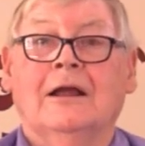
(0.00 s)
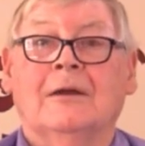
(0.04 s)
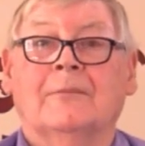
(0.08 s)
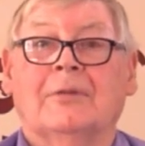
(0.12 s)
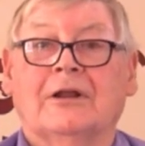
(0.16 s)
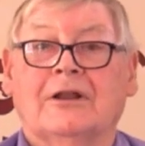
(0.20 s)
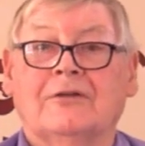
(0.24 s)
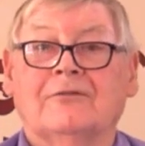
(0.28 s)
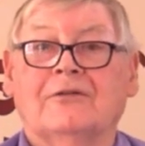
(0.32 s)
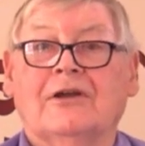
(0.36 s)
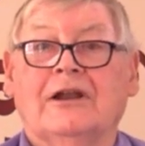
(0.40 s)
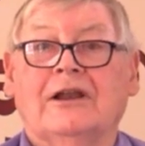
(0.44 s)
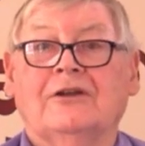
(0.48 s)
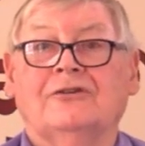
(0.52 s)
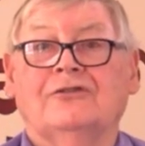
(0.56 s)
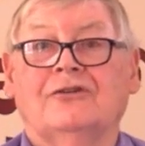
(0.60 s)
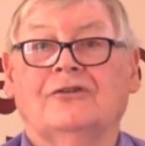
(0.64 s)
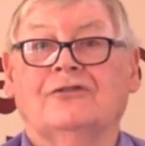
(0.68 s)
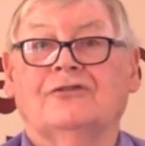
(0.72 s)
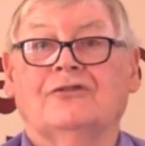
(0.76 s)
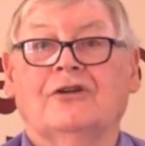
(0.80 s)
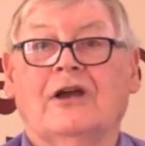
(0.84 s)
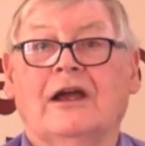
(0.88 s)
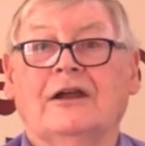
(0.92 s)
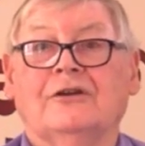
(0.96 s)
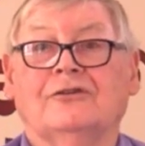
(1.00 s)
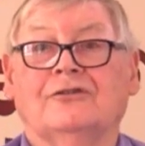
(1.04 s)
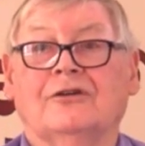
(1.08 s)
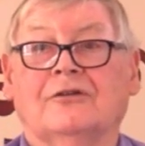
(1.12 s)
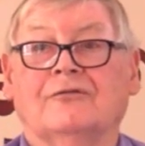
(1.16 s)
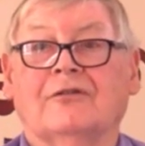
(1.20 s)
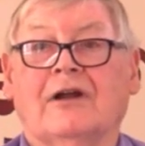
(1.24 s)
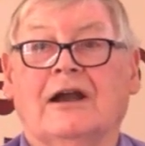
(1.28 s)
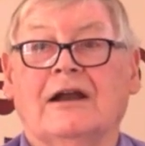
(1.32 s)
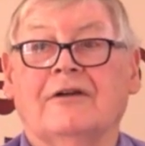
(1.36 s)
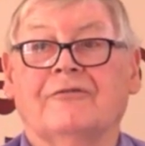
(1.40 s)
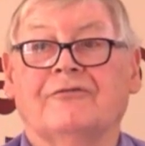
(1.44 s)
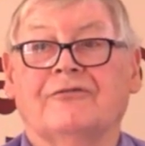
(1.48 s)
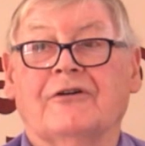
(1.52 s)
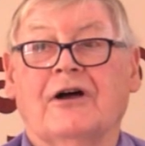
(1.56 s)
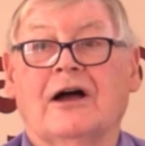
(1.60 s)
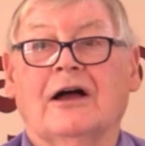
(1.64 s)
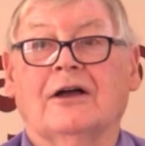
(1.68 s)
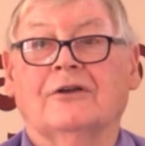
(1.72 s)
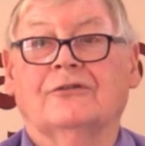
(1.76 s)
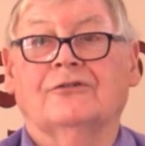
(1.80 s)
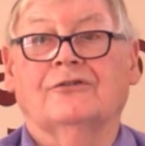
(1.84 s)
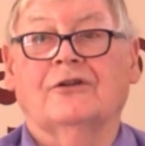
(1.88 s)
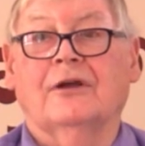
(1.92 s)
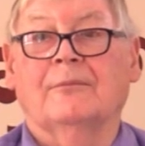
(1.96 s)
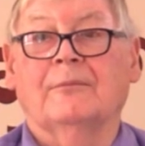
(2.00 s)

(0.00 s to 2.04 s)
But the village is changing very fast.